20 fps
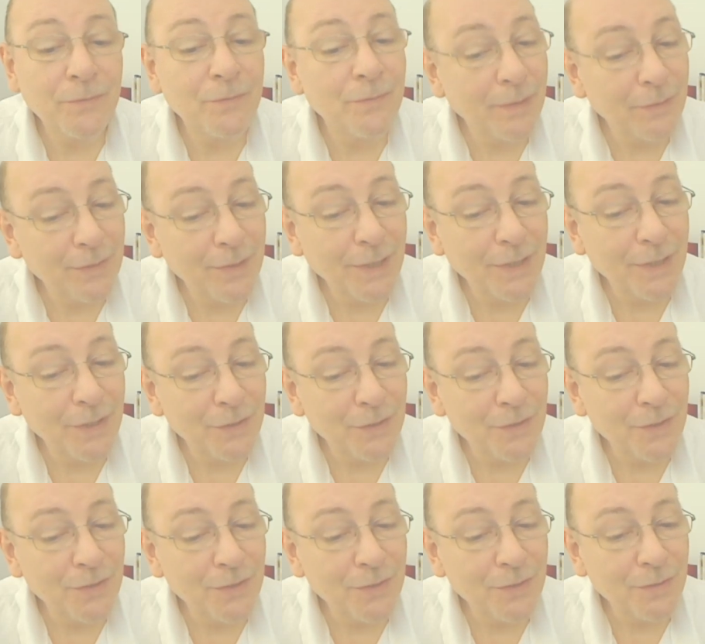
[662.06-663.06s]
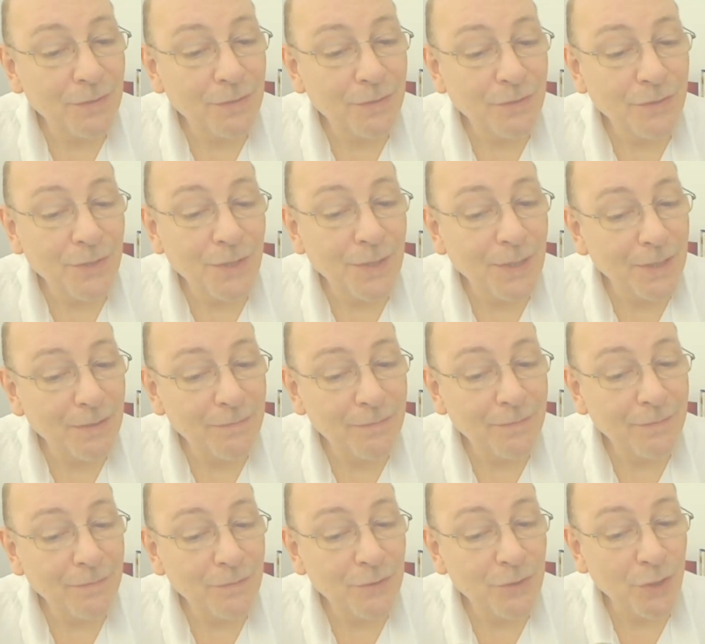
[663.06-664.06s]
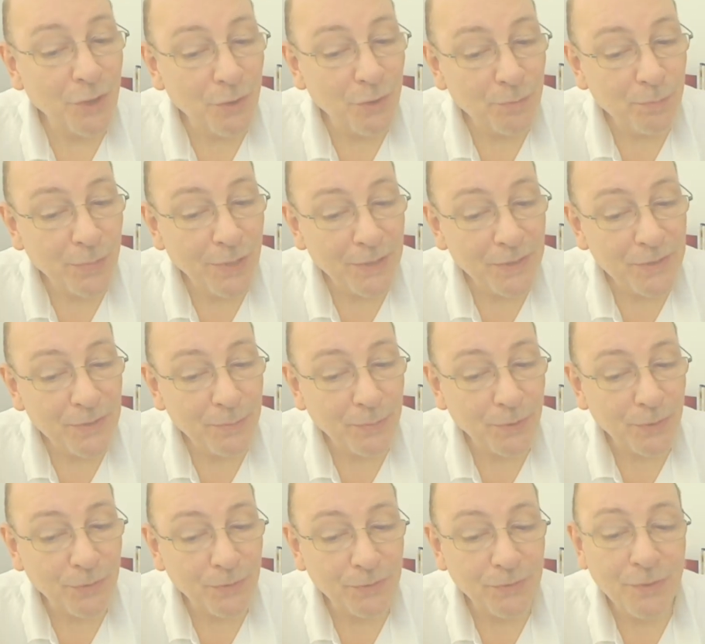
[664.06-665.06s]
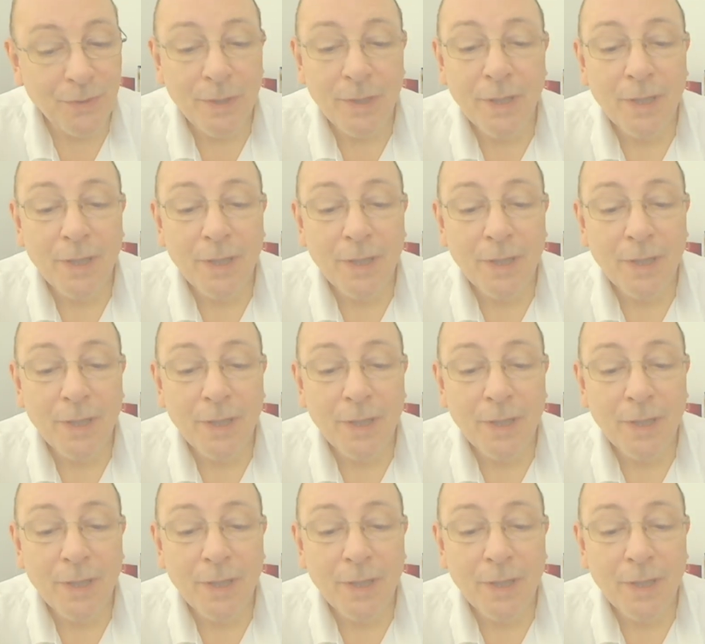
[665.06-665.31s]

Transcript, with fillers: foundations to live to good principles,